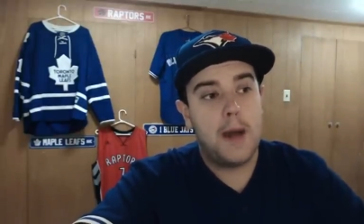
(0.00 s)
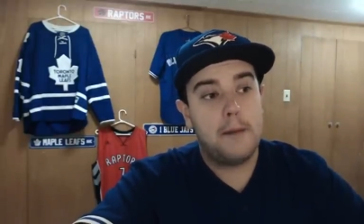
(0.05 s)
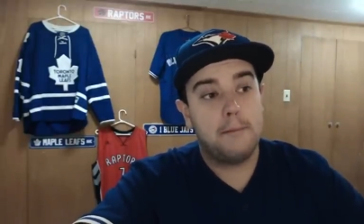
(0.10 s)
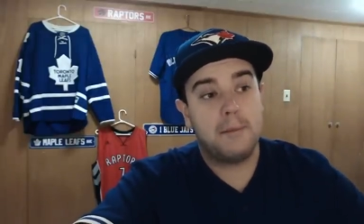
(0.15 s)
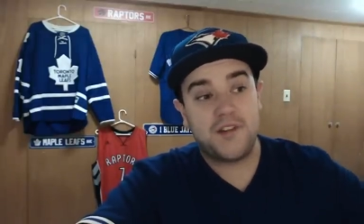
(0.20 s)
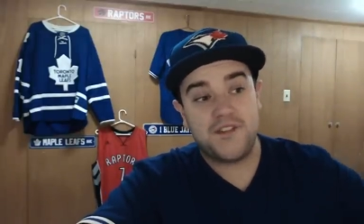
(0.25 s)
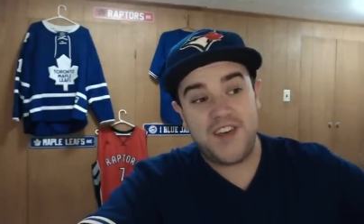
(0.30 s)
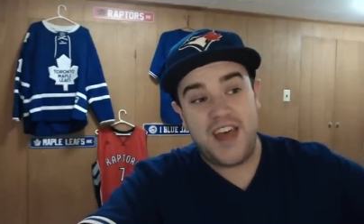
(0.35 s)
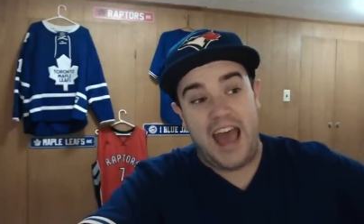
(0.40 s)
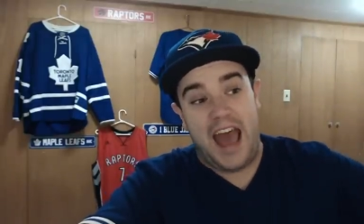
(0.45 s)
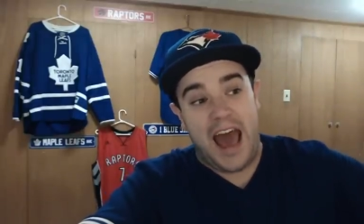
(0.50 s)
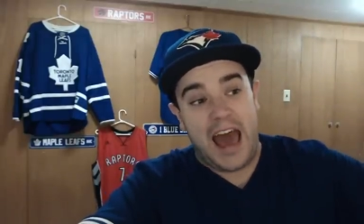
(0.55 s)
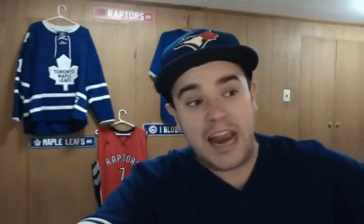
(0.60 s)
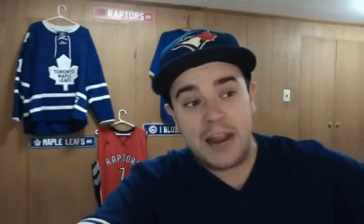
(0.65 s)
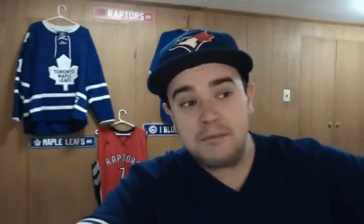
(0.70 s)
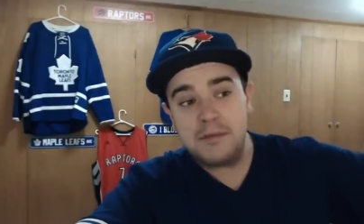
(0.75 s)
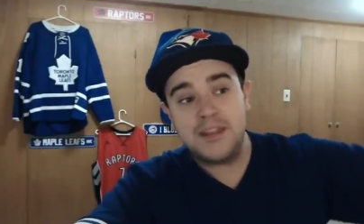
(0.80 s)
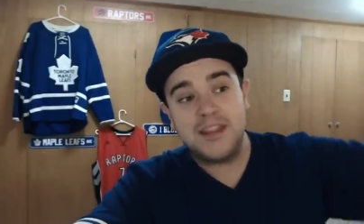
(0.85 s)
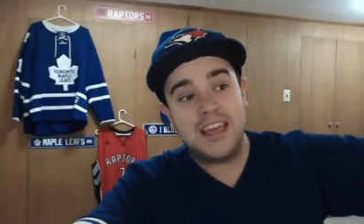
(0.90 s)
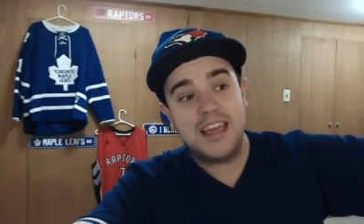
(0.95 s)
But if they had
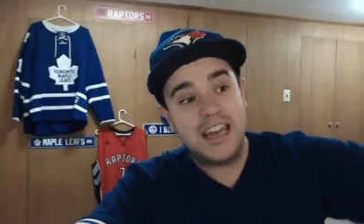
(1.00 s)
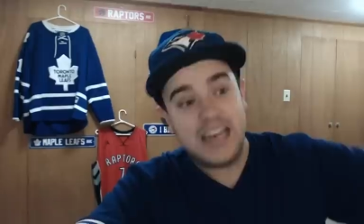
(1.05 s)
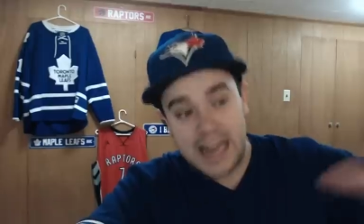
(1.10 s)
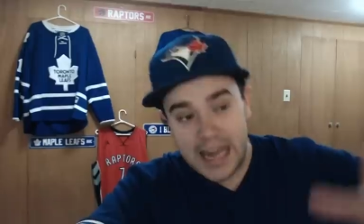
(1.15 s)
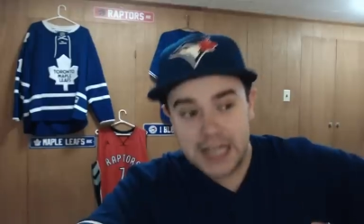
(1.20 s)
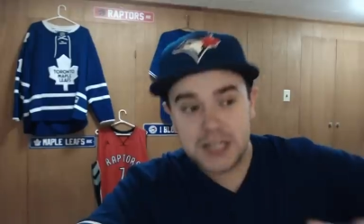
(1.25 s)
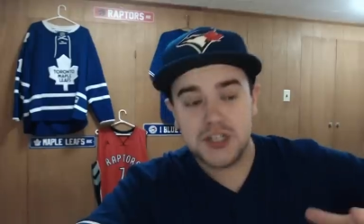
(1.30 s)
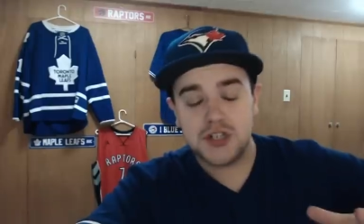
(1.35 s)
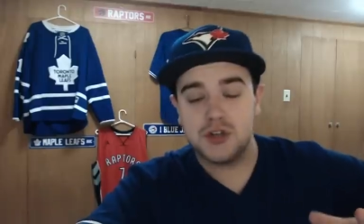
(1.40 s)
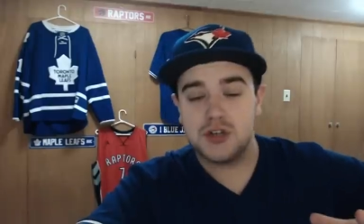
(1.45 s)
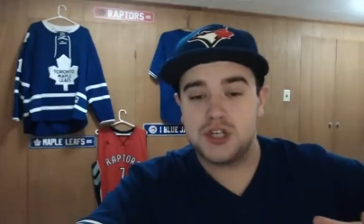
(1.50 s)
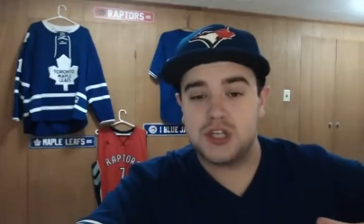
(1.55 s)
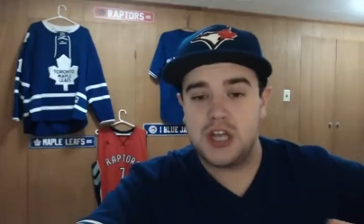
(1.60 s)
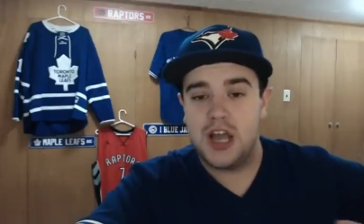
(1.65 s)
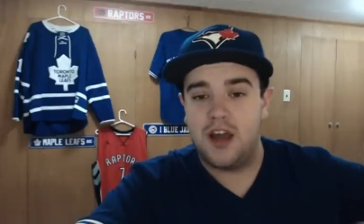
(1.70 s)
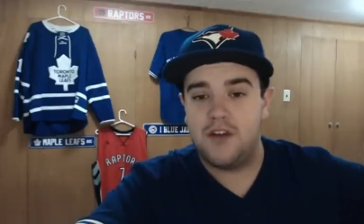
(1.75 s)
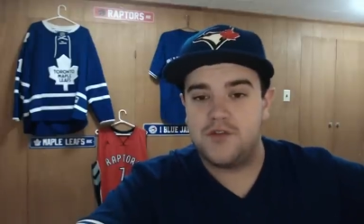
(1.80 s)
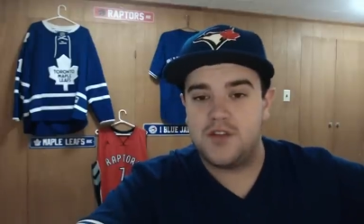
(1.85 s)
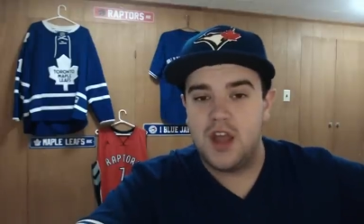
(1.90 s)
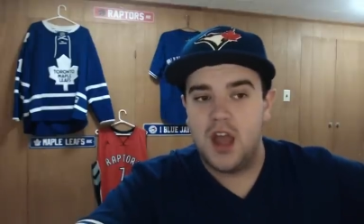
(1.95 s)
him in the initial
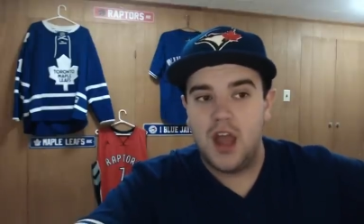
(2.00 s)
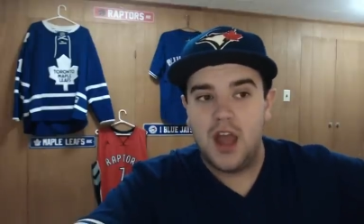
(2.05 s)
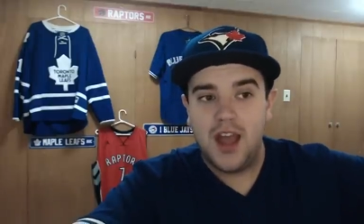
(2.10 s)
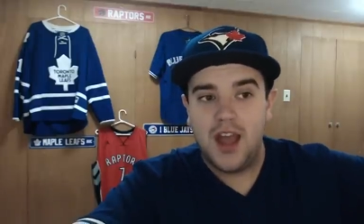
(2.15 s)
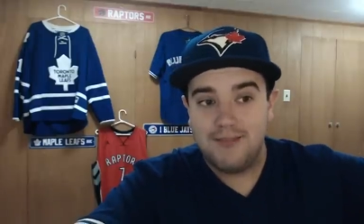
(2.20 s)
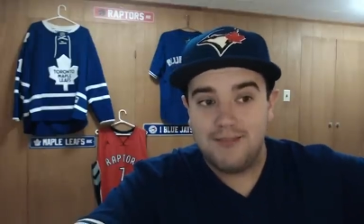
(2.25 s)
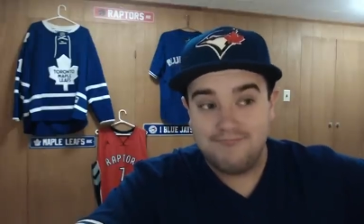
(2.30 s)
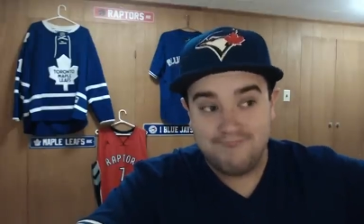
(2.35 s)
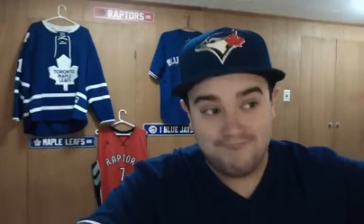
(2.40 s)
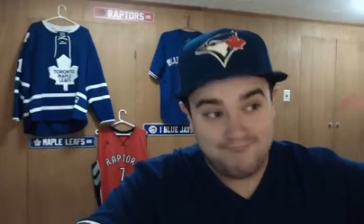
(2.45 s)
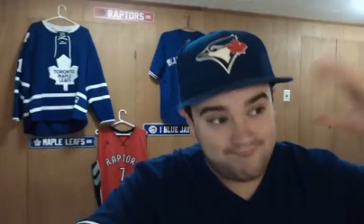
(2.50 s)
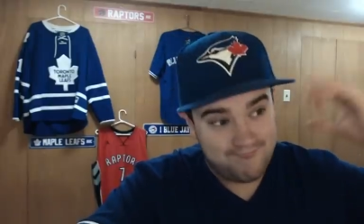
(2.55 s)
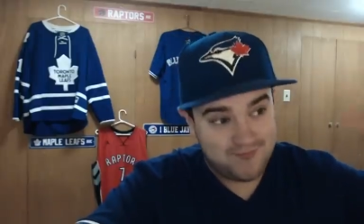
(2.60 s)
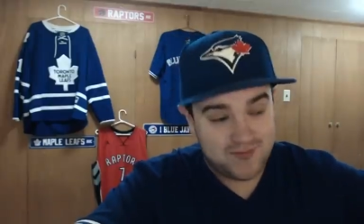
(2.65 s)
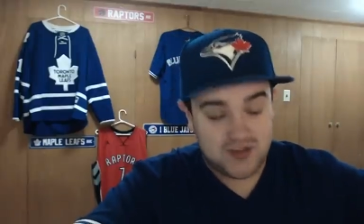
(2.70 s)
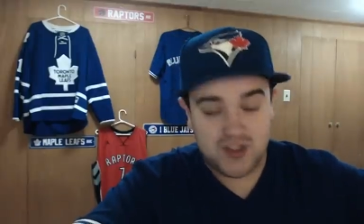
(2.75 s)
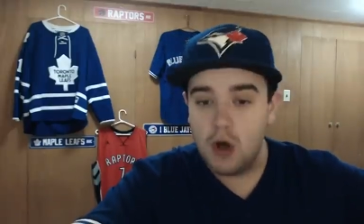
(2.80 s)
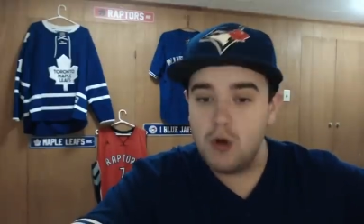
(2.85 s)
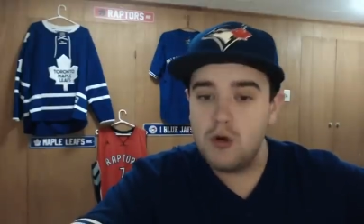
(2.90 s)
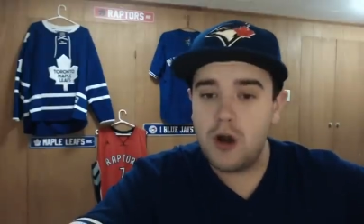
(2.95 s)
shift,
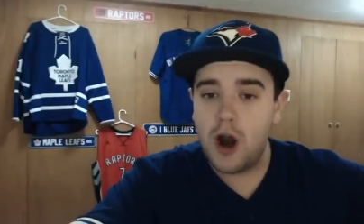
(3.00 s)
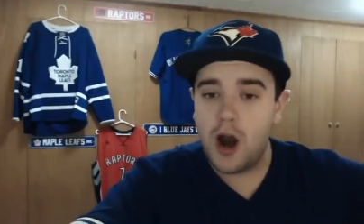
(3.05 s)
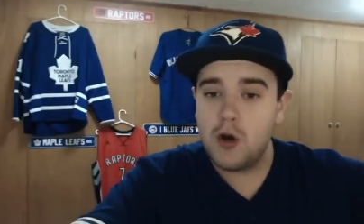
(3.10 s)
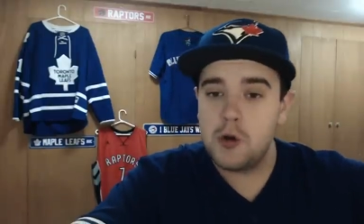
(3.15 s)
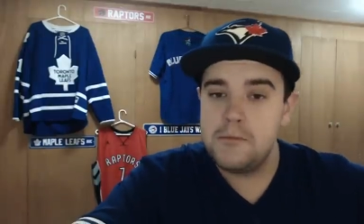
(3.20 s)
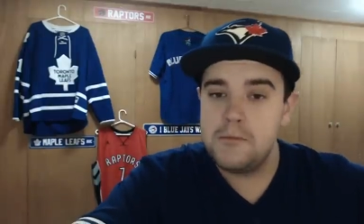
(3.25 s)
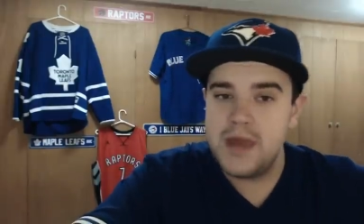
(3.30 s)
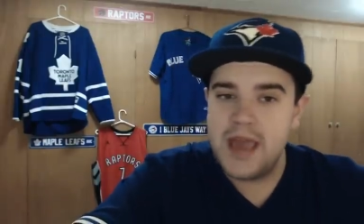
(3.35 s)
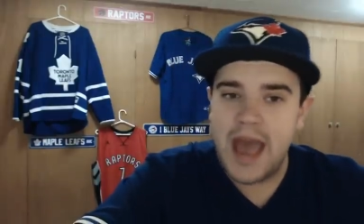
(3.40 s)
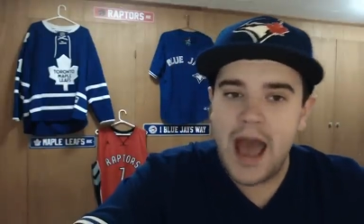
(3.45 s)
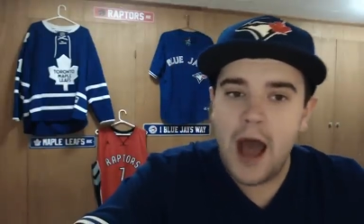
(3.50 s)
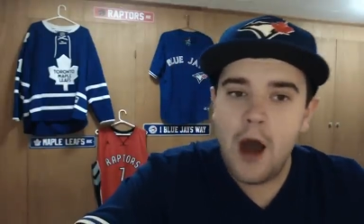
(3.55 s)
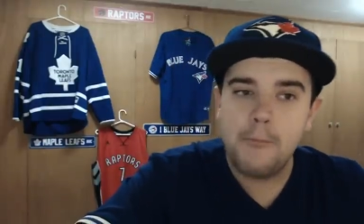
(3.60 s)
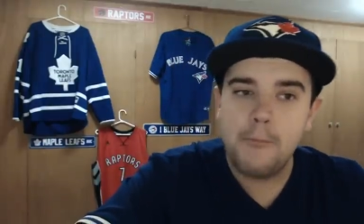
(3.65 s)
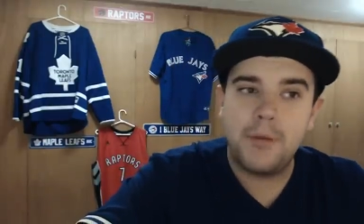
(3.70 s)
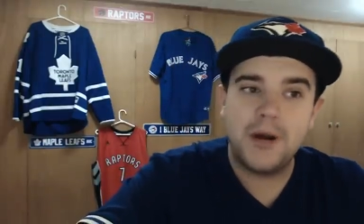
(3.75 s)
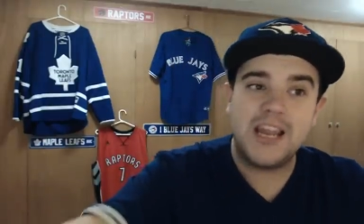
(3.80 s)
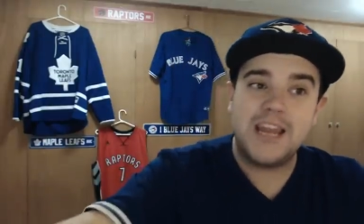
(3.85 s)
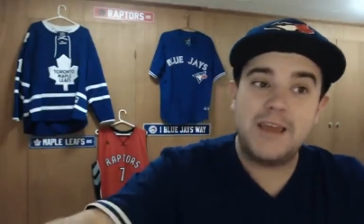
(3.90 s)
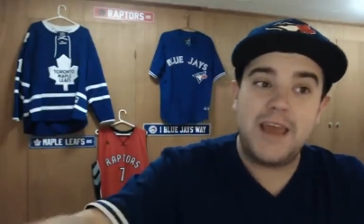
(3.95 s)
Sogard would be out,
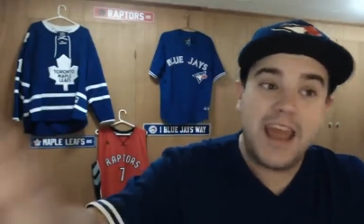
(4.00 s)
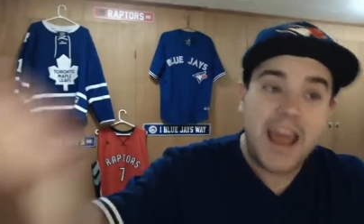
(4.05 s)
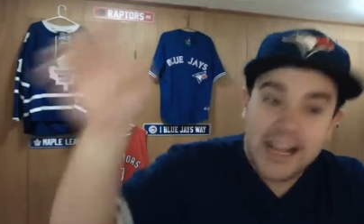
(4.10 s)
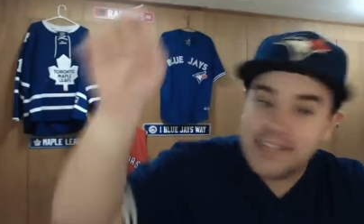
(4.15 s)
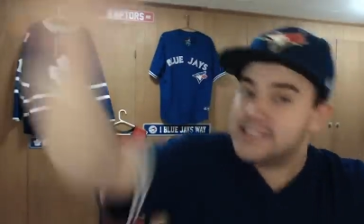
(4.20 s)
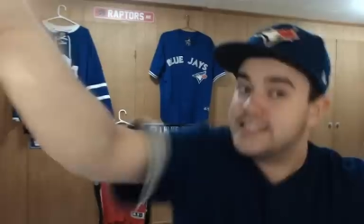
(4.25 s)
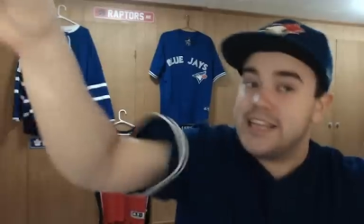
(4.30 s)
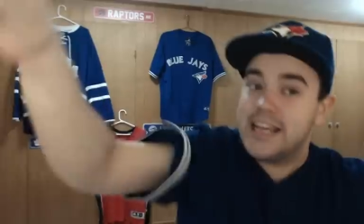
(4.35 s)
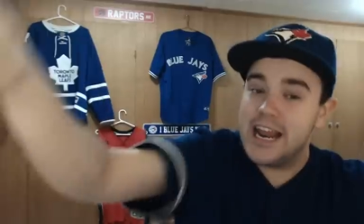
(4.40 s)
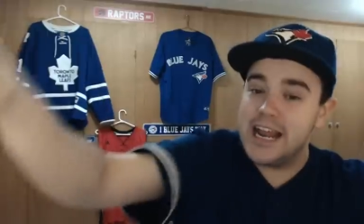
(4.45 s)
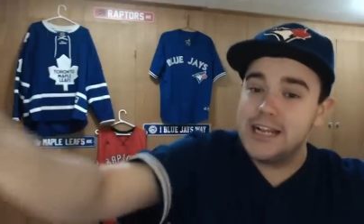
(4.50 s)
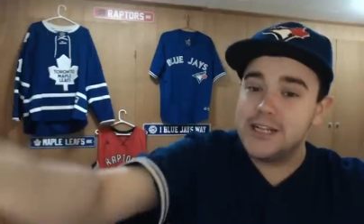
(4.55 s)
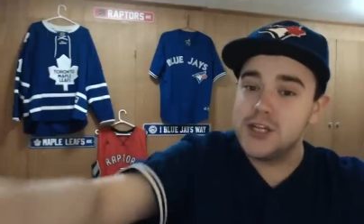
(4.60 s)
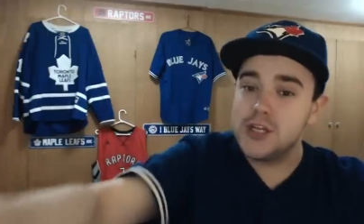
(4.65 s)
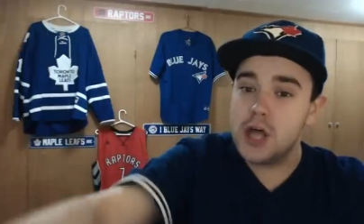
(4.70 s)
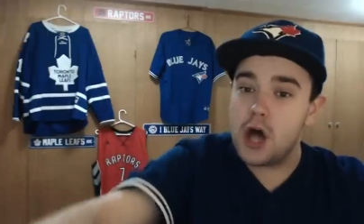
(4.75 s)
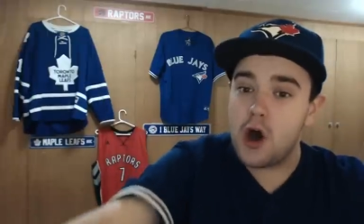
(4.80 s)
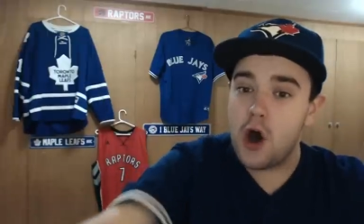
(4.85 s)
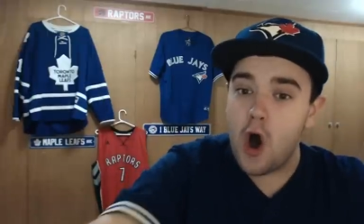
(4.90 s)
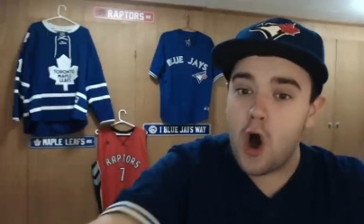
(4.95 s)
but he hits it into
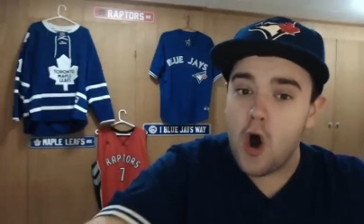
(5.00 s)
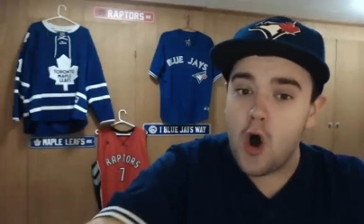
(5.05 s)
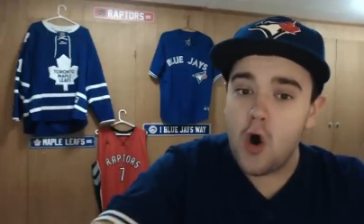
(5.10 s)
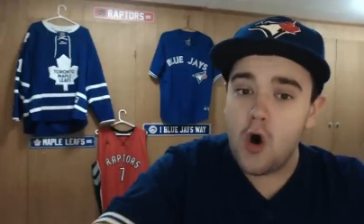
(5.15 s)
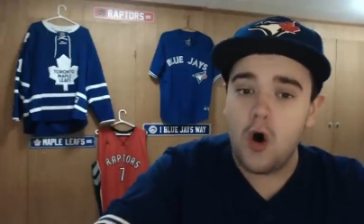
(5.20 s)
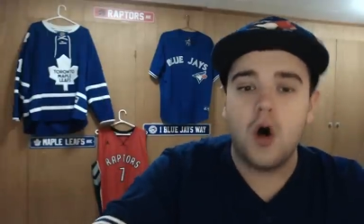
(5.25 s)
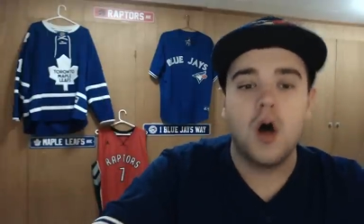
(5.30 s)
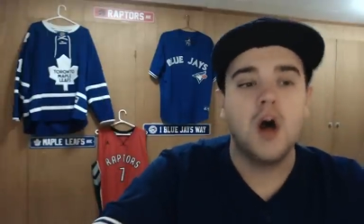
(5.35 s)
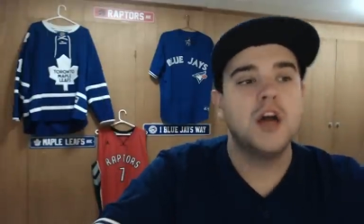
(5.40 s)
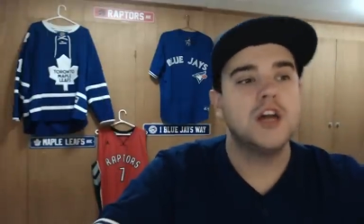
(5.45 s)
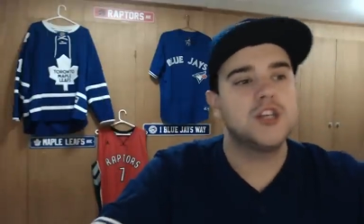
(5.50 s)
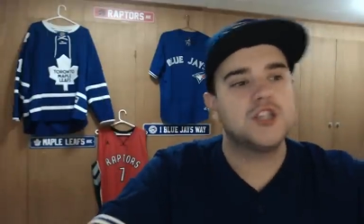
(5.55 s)
the hole.